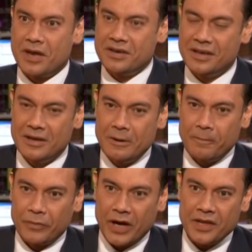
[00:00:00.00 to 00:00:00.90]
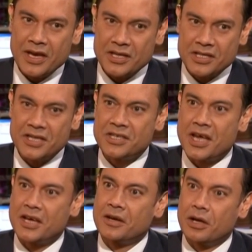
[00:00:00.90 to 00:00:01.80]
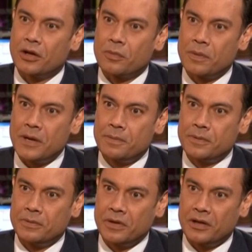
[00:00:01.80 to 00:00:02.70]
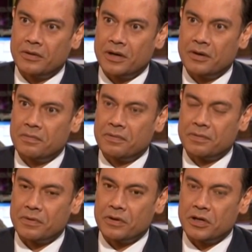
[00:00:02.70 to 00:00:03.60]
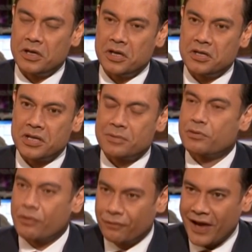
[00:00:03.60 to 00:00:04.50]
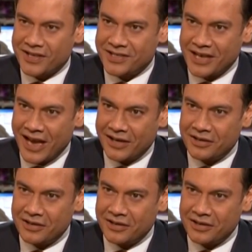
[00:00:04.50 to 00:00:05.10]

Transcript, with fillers: And I think it did take a lot of people, you know, uh, uh, time to reflect again.